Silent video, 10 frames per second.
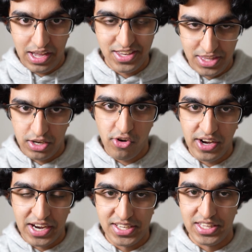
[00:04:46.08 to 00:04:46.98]
the
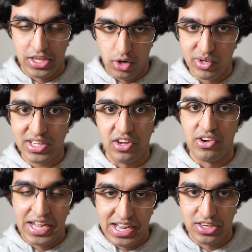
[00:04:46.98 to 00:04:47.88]
current idea that you're working
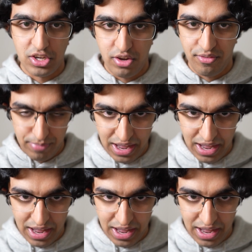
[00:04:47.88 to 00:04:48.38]
on and you